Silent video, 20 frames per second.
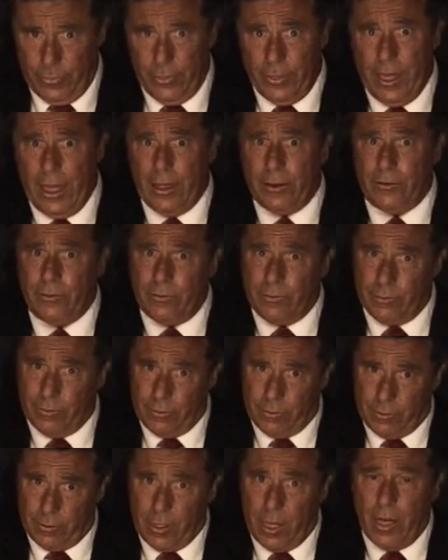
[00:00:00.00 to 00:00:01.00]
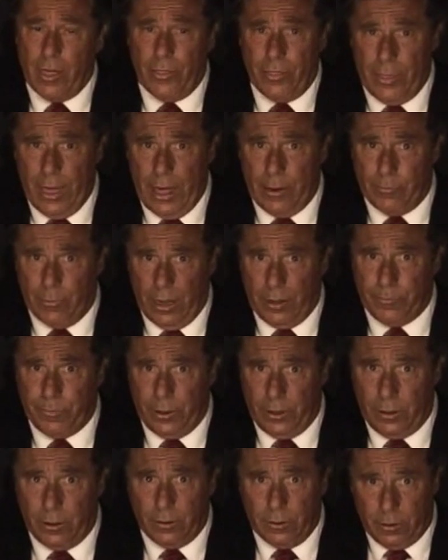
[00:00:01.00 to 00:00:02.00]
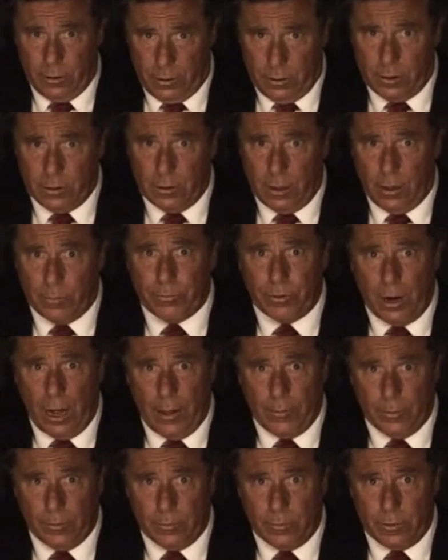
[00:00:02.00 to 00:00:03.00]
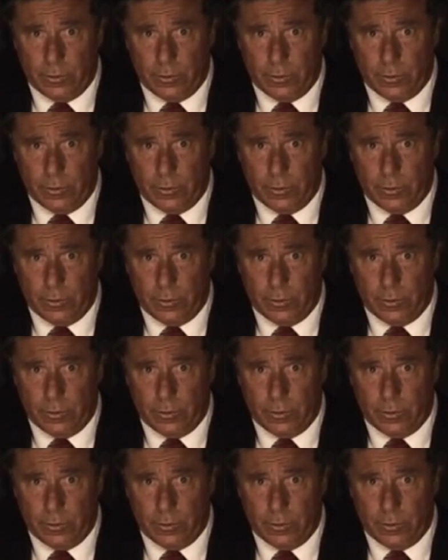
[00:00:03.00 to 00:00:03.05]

then that might be a problem.